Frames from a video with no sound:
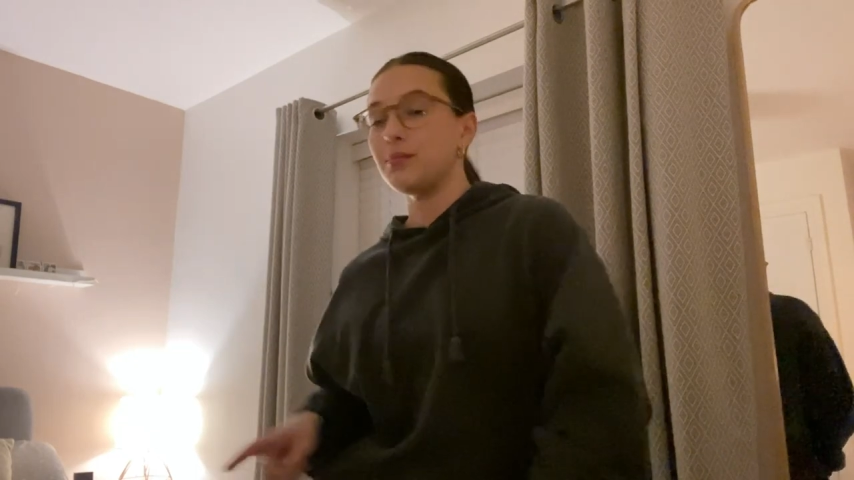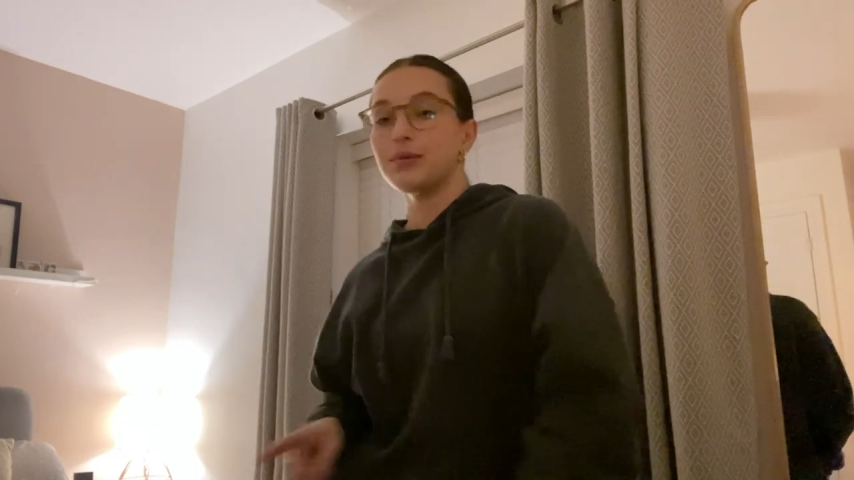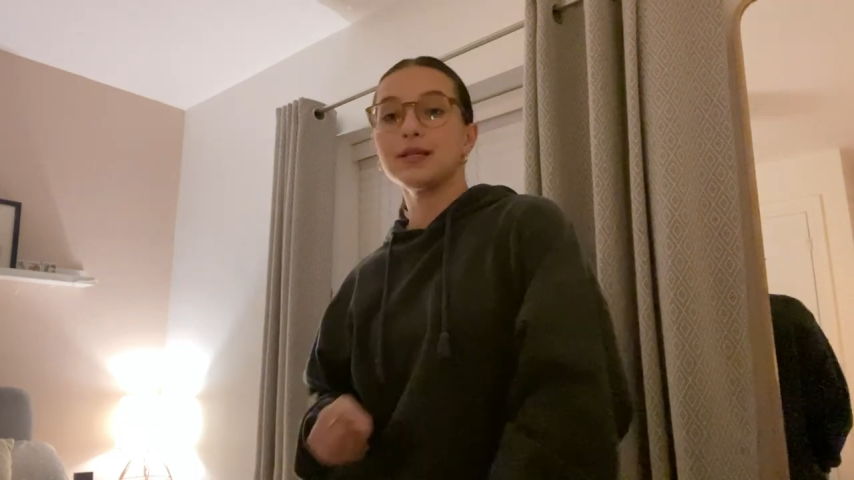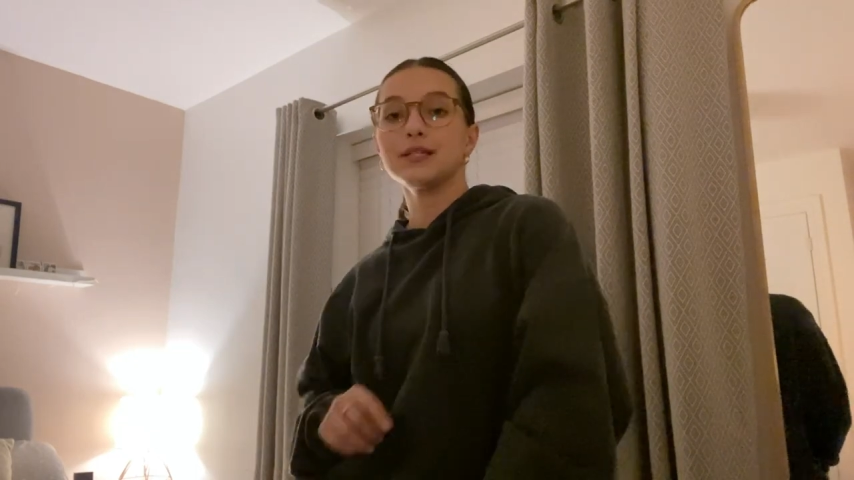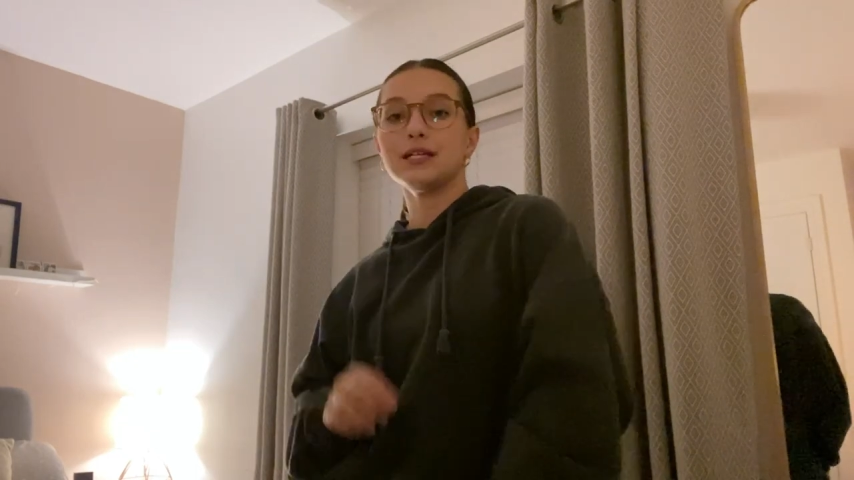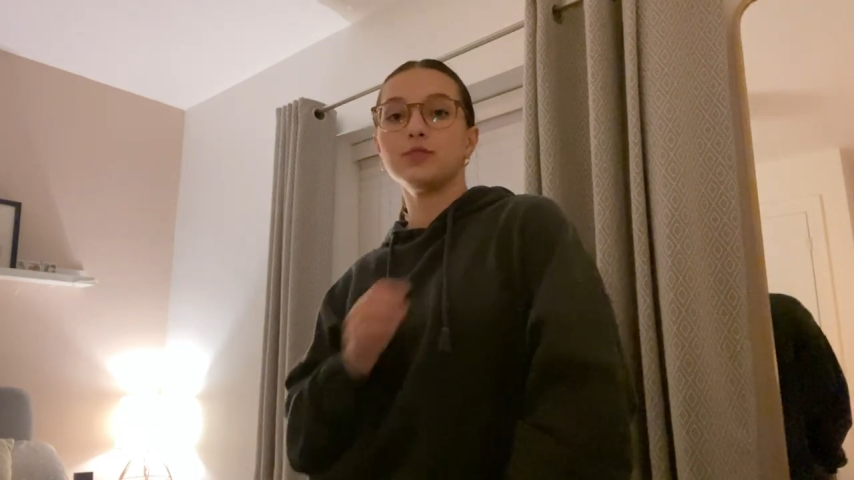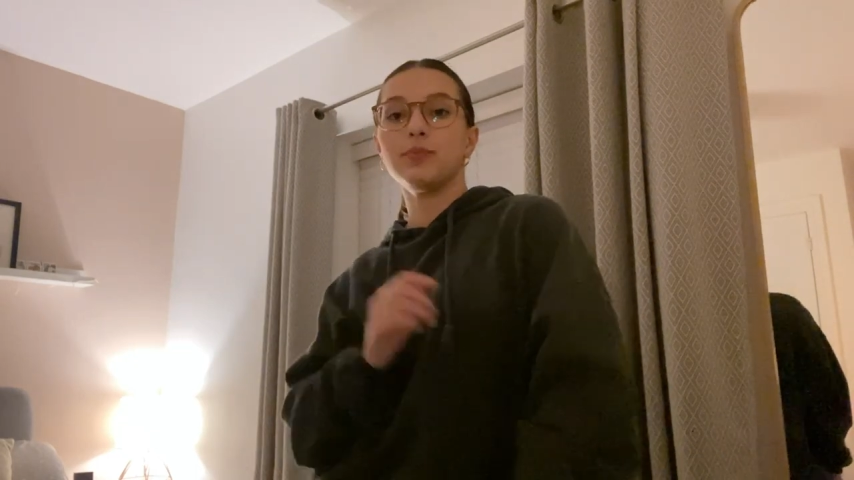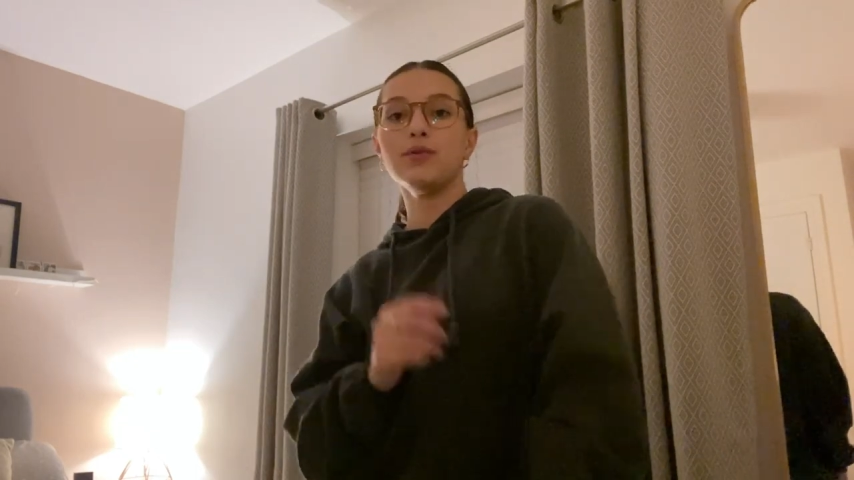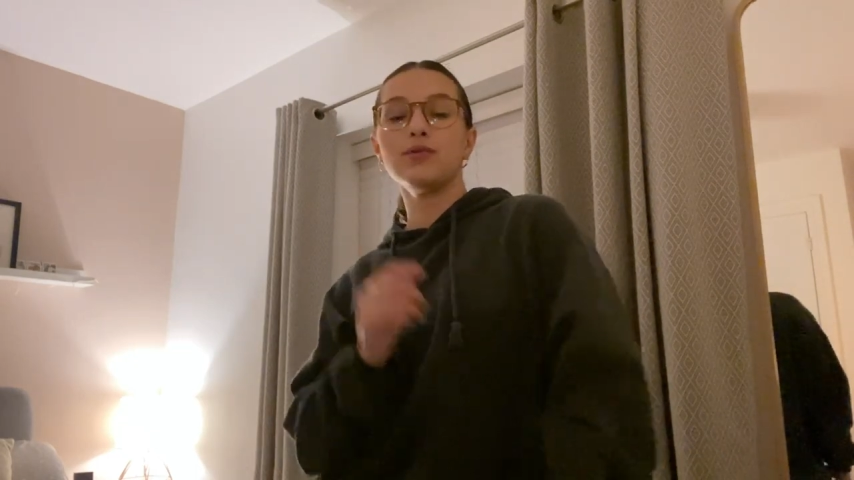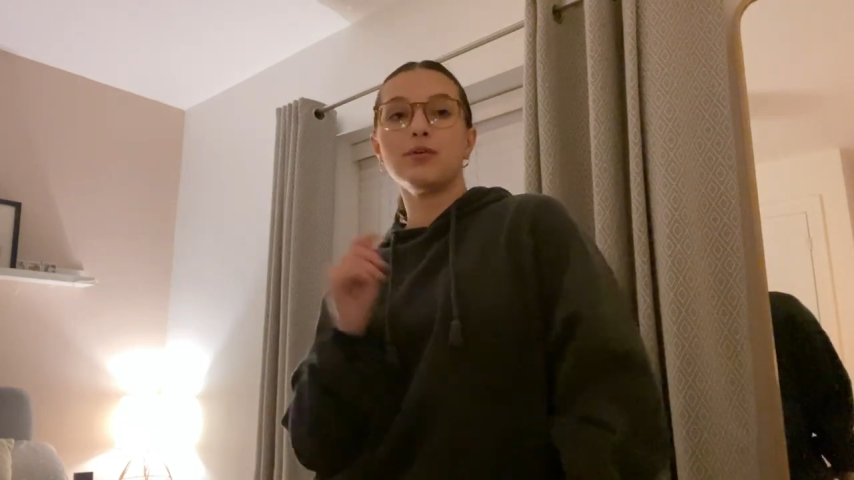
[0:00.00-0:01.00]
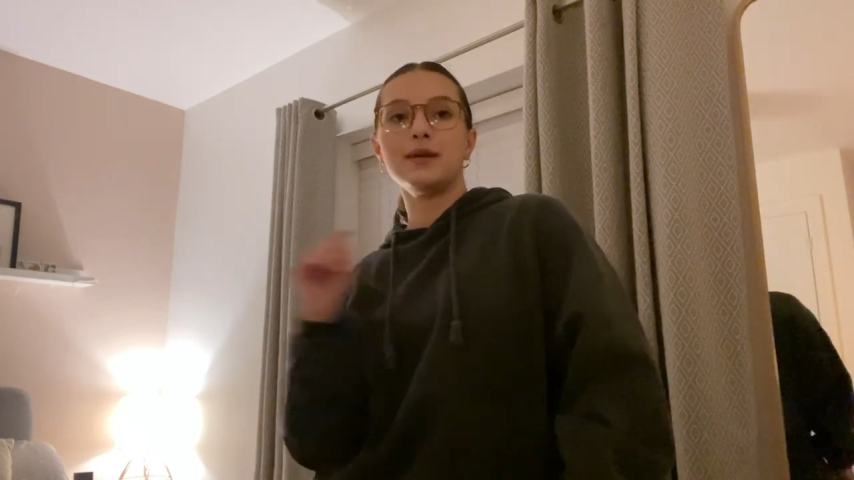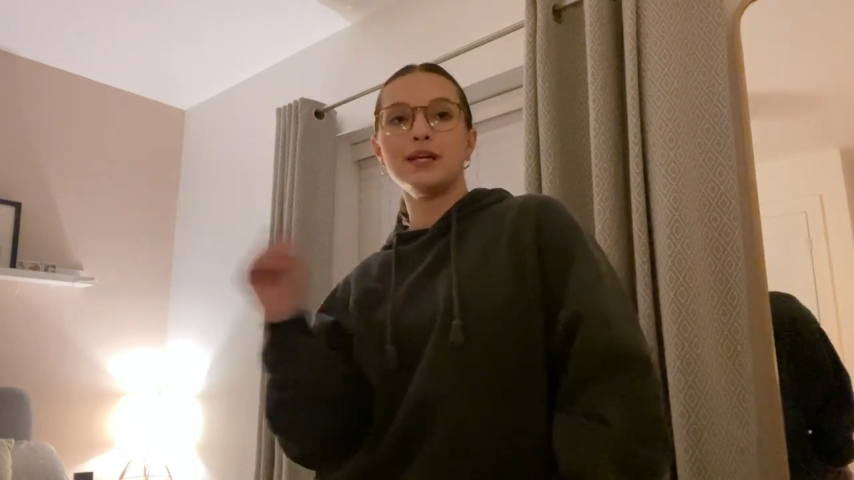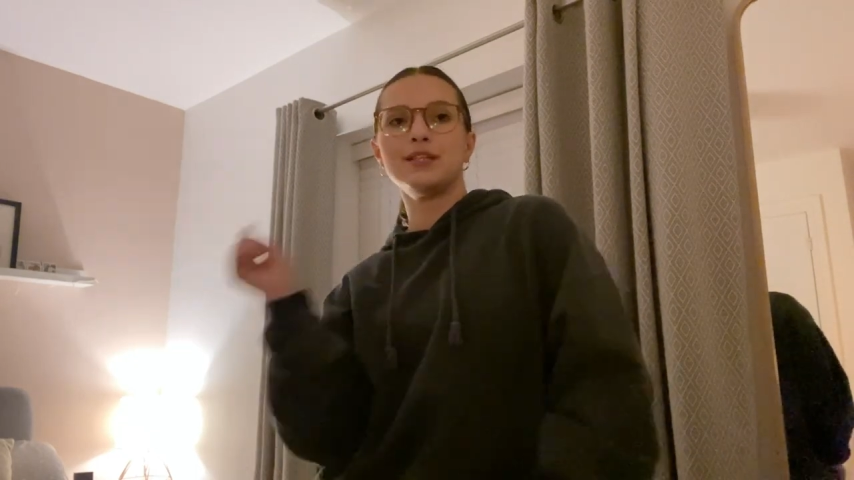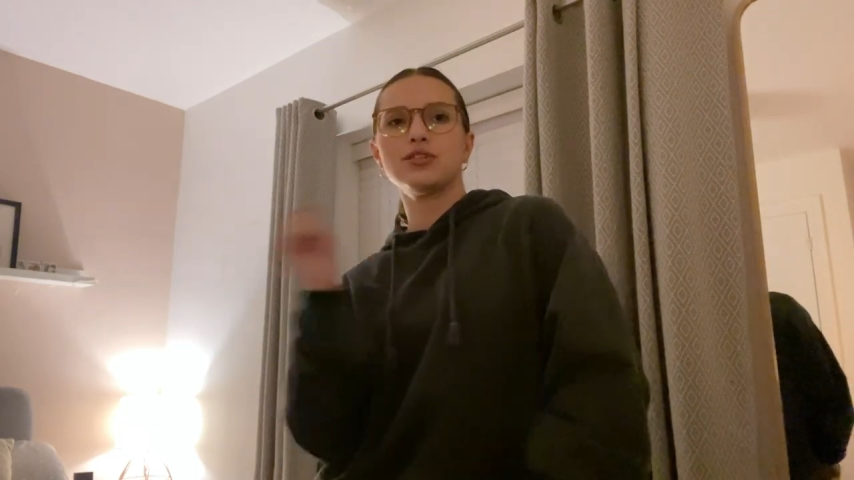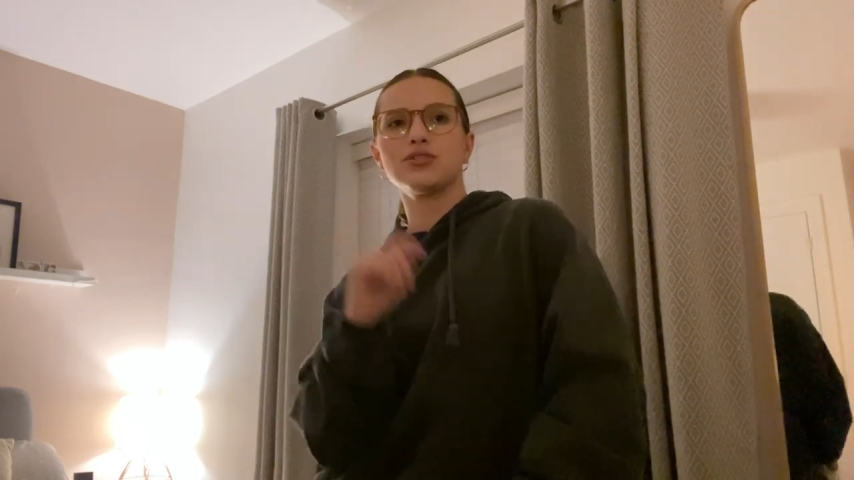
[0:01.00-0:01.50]
because I spoke on my
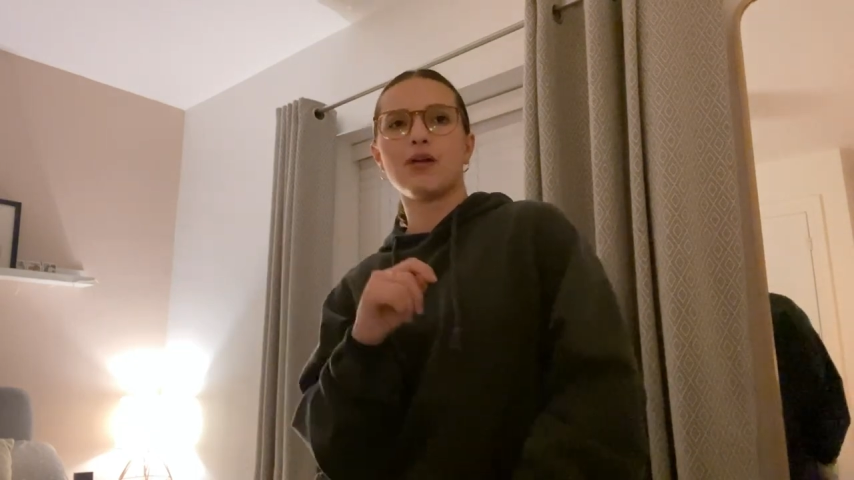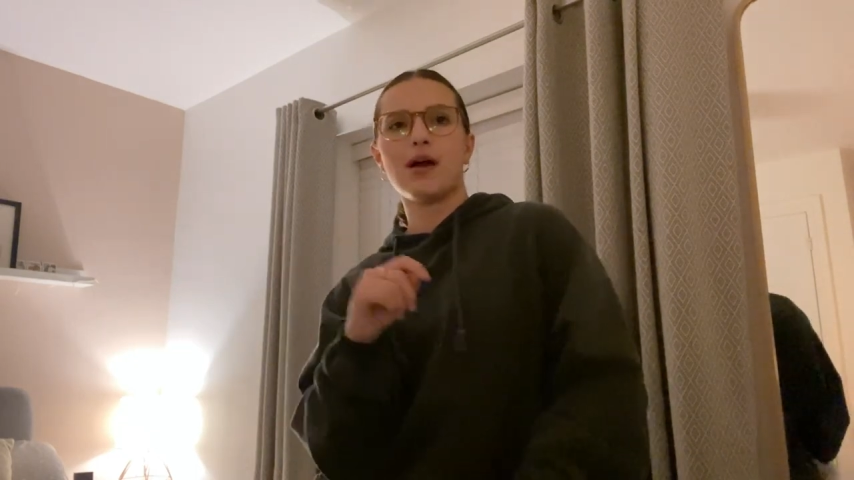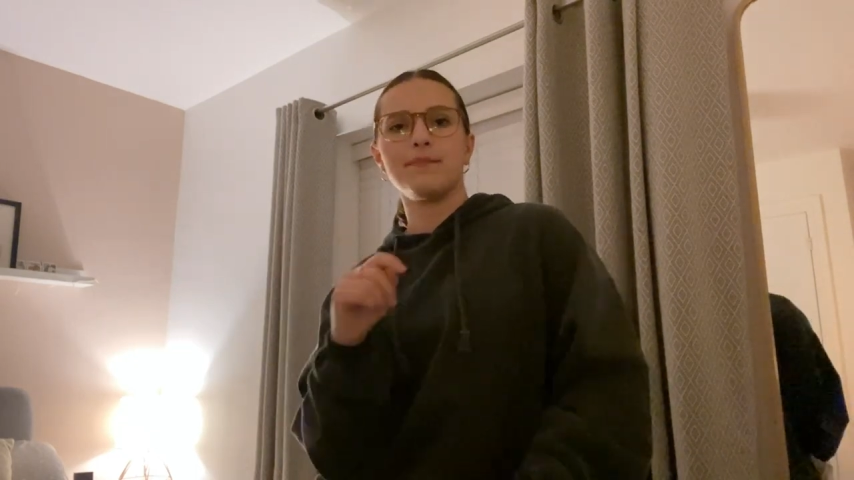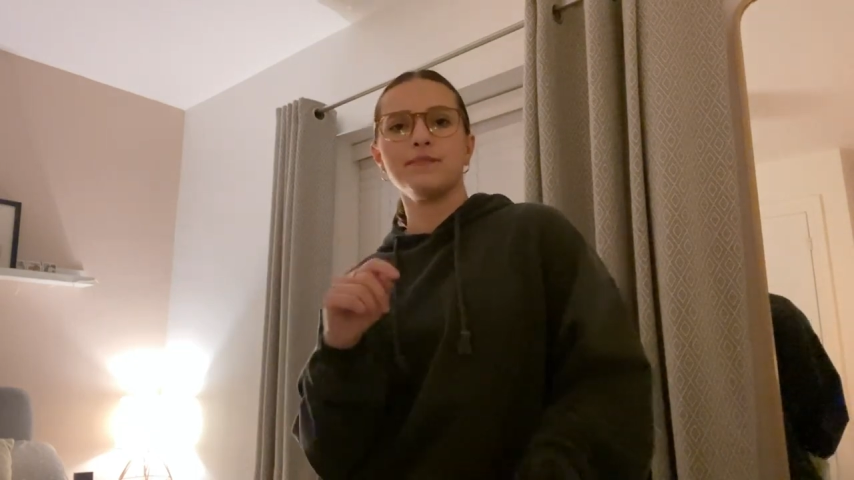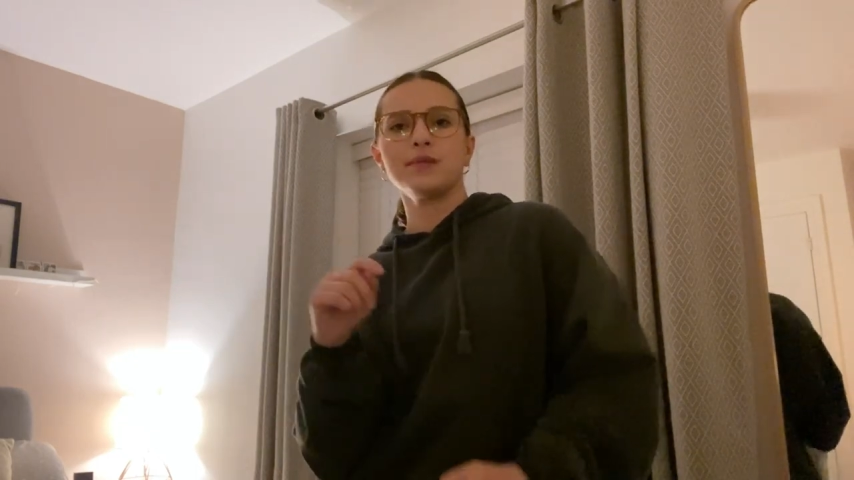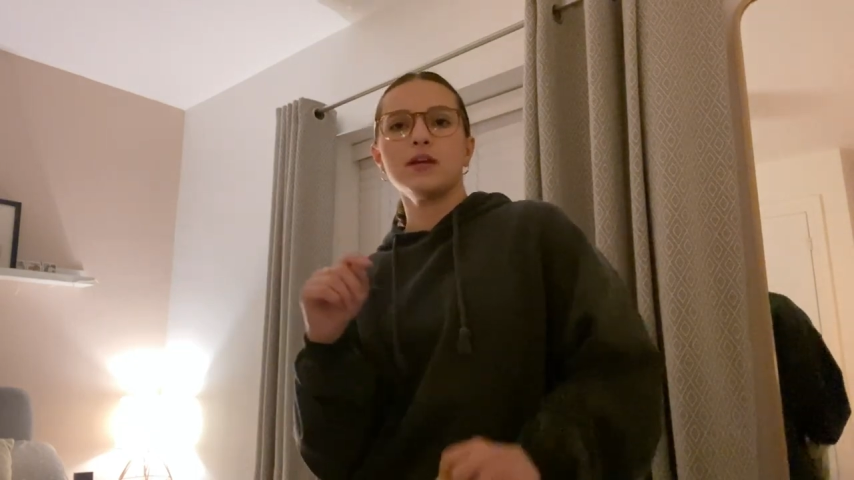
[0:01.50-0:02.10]
Instagram